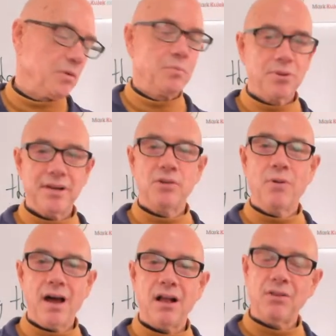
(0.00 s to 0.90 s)
Pretty
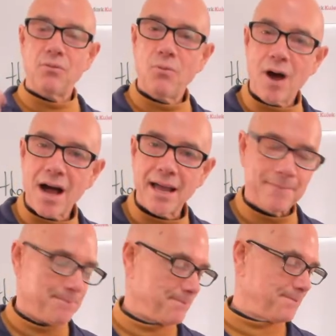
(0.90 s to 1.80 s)
well. Why?
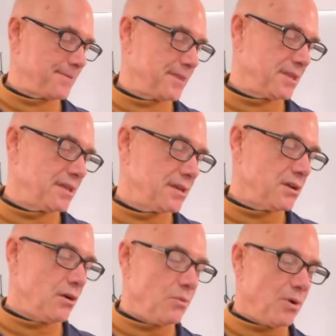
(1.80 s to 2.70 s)

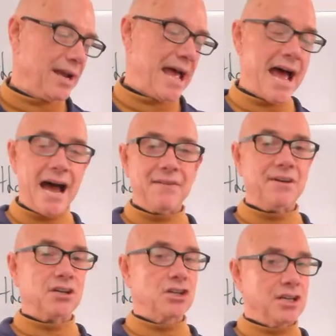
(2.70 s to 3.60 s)
Want to have
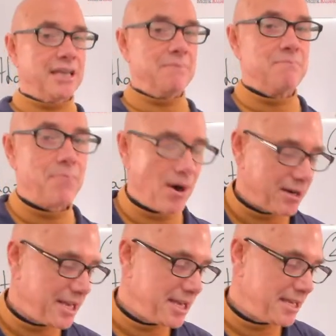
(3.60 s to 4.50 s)
a cooking
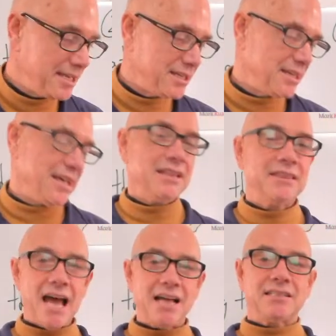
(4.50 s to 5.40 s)
party?
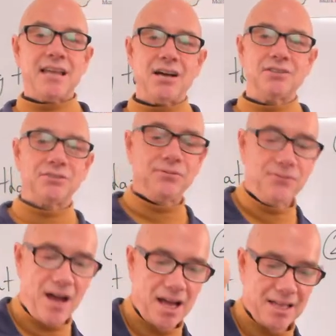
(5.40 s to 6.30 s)
That sounds
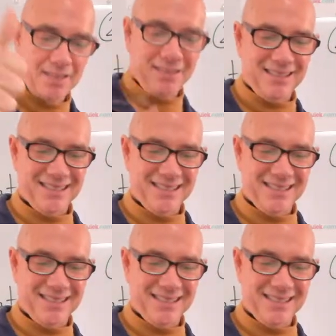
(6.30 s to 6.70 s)
fun.